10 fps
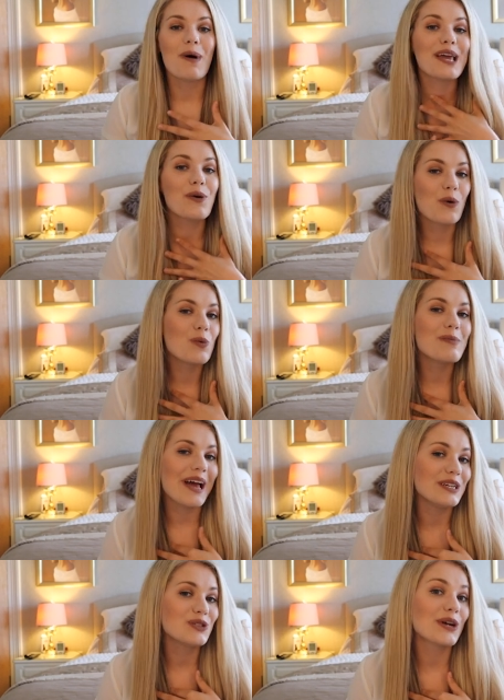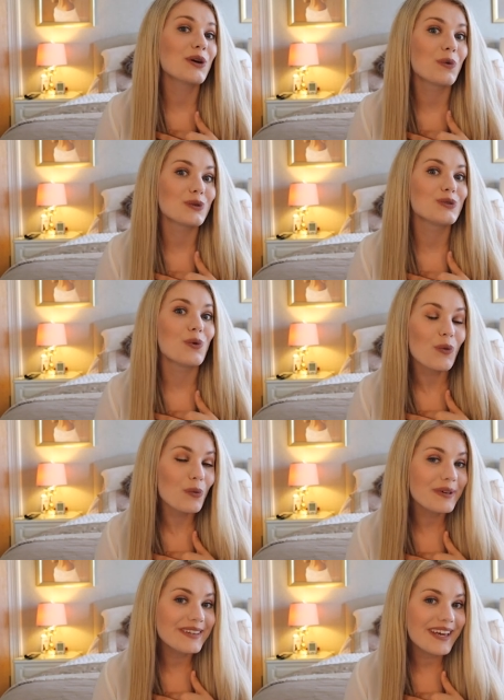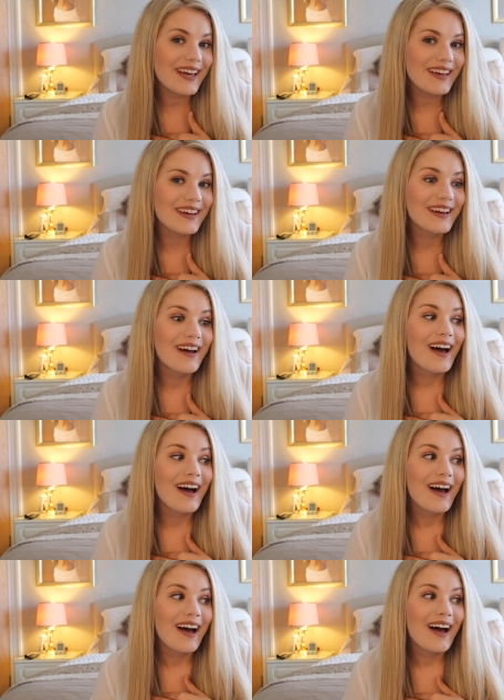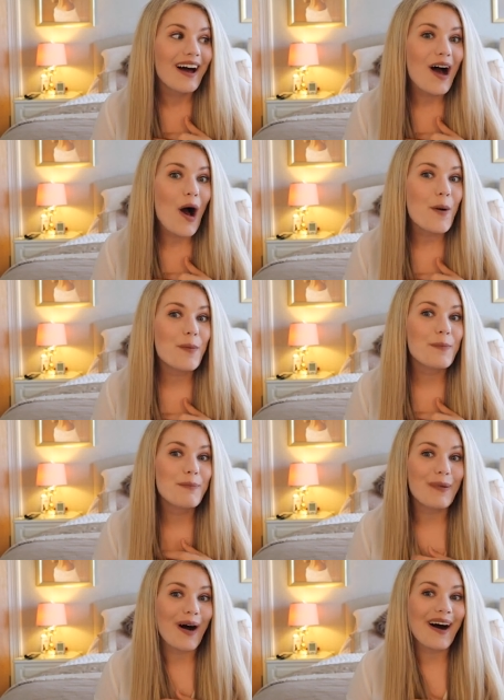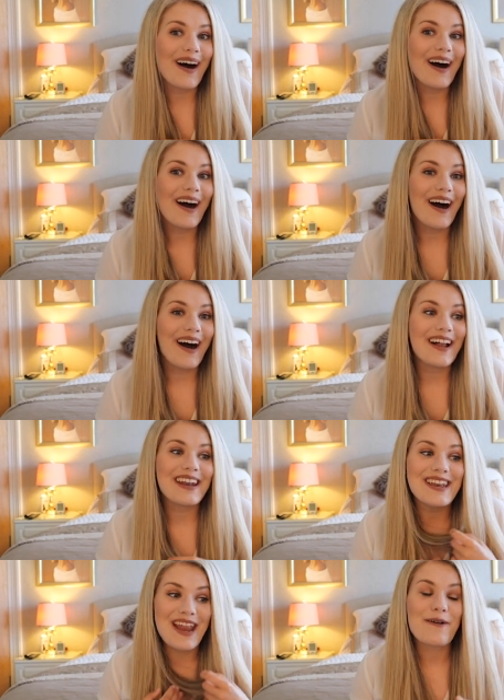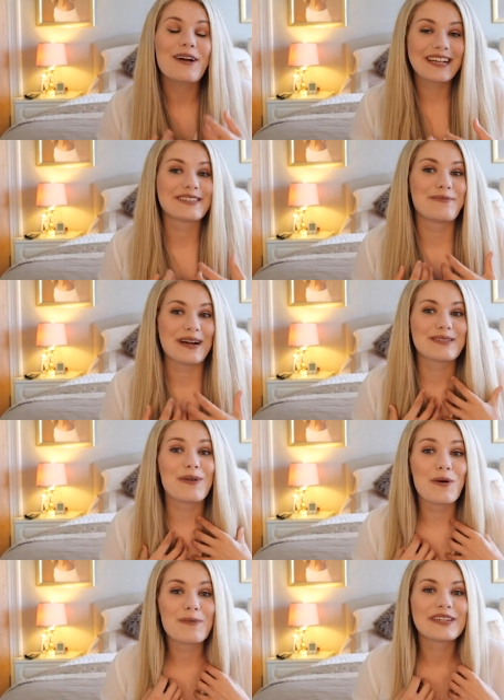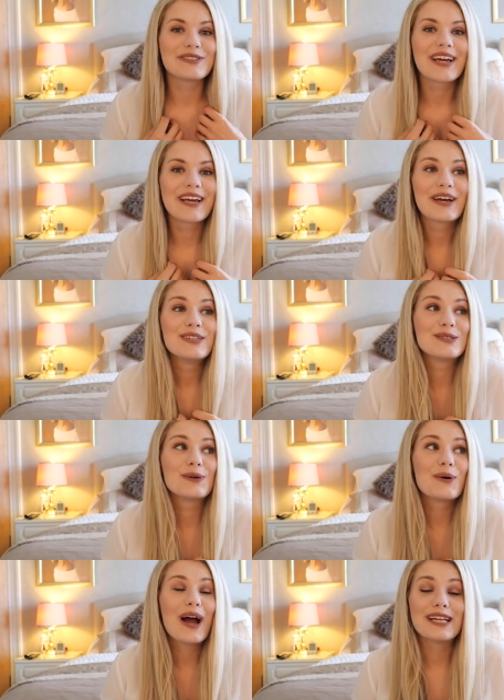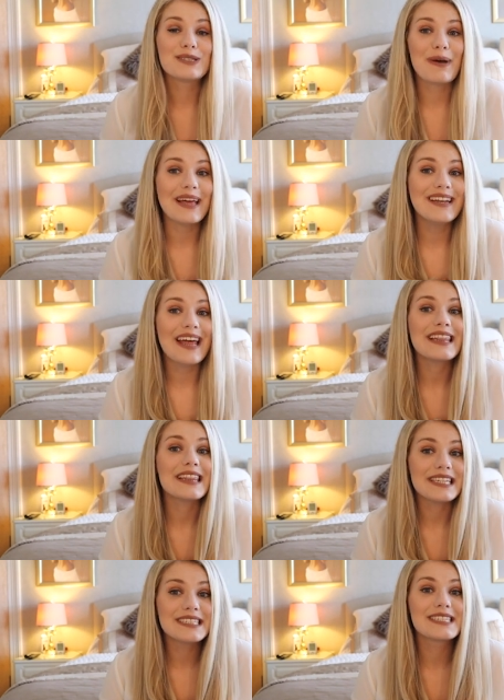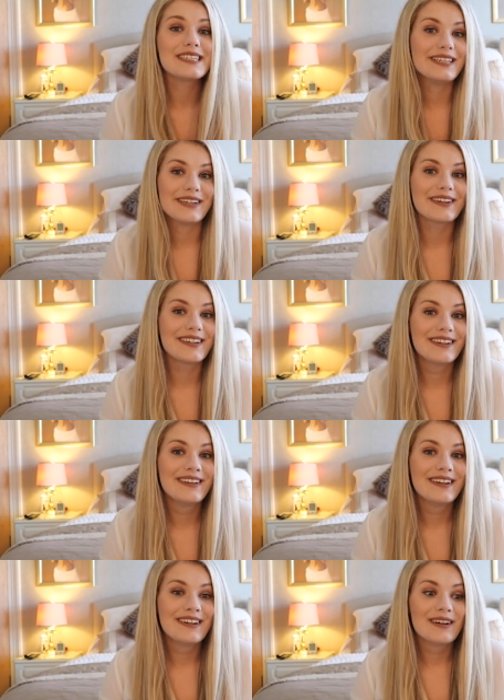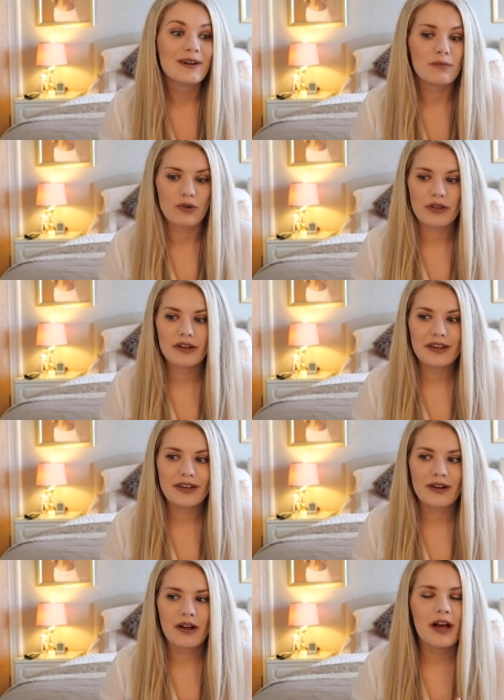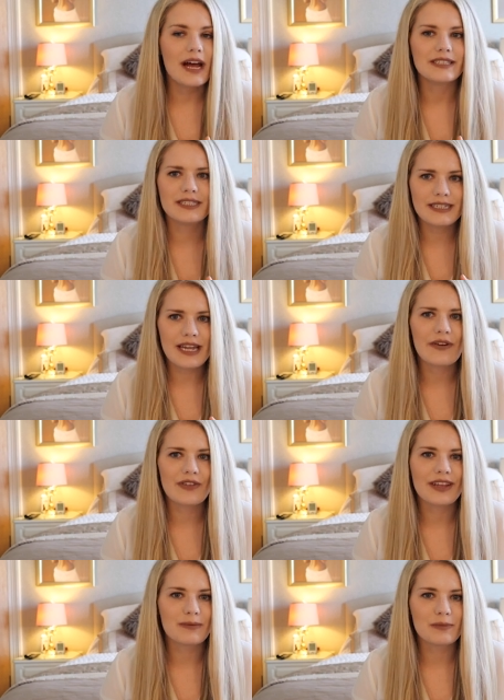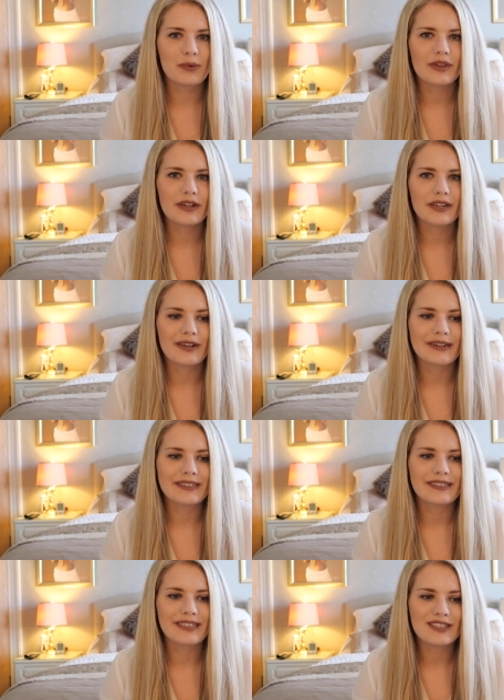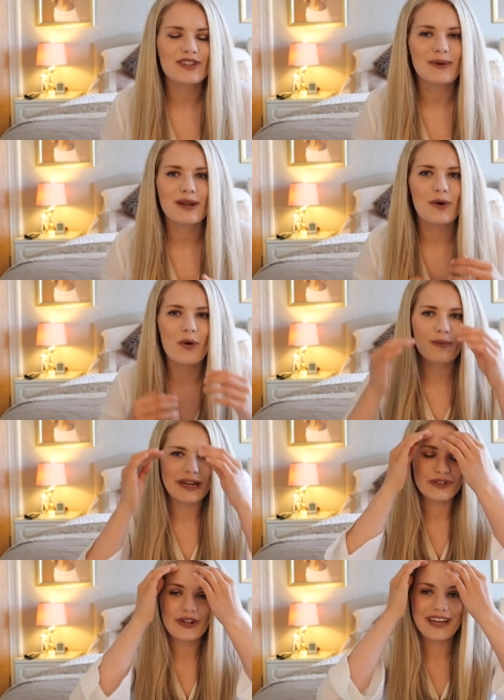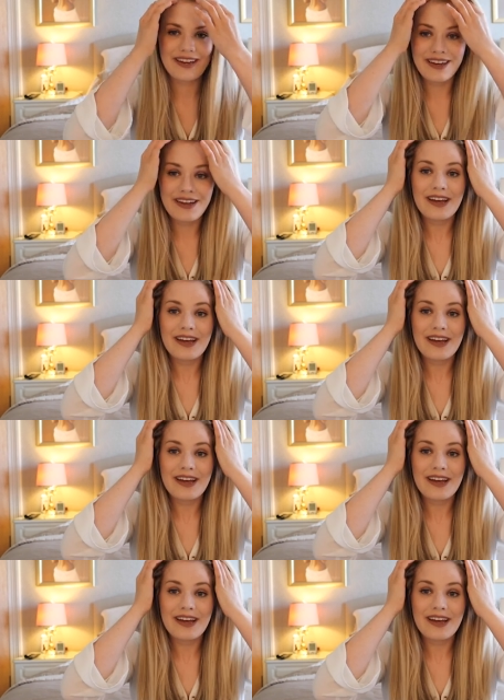my home ice rink wasn't open yet, but now I get to go back to my home ice rink. So it's been at least a year, more than a year. It's definitely been more than a year since I've been in my home ice rink.